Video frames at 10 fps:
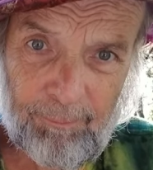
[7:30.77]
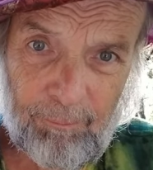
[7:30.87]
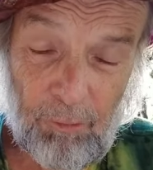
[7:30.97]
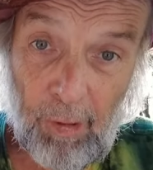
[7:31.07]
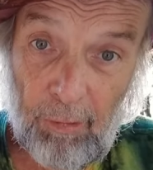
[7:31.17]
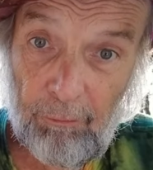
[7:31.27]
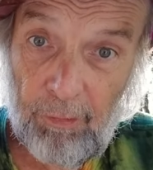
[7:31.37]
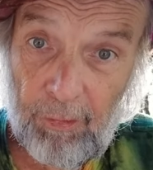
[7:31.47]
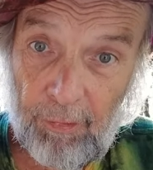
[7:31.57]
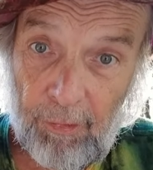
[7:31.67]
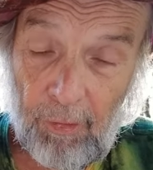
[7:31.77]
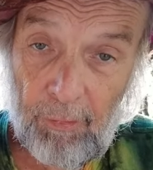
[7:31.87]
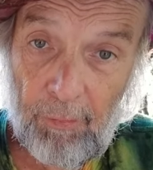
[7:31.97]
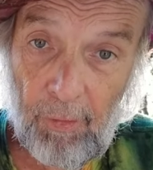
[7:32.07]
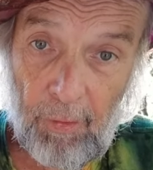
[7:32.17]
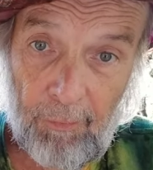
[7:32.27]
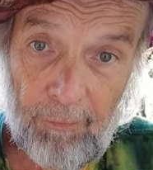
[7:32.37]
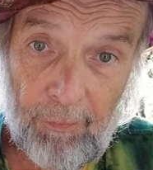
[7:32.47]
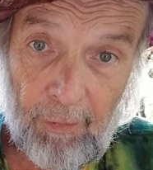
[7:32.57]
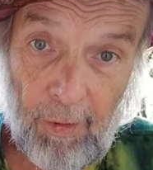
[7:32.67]
try to recolonize
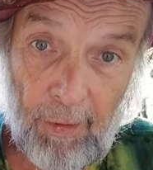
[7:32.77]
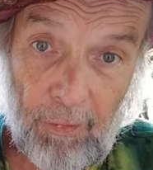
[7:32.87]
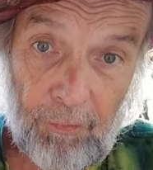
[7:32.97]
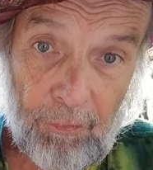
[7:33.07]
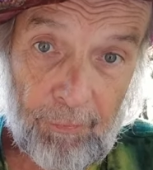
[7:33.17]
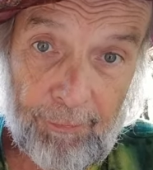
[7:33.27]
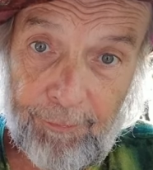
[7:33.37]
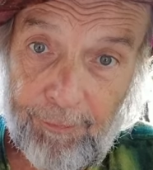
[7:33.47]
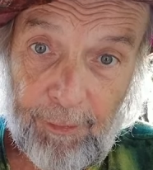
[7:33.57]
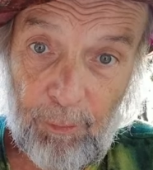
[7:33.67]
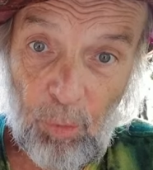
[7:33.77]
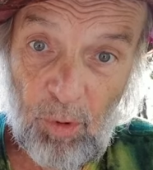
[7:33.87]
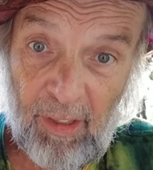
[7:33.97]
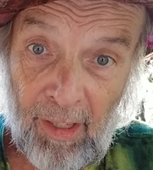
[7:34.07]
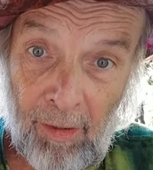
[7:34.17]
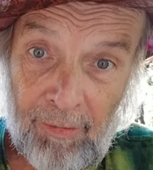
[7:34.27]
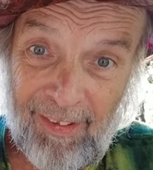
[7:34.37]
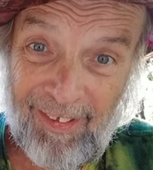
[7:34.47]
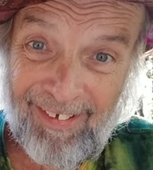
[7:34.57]
the Asians. Didn't work out, did it?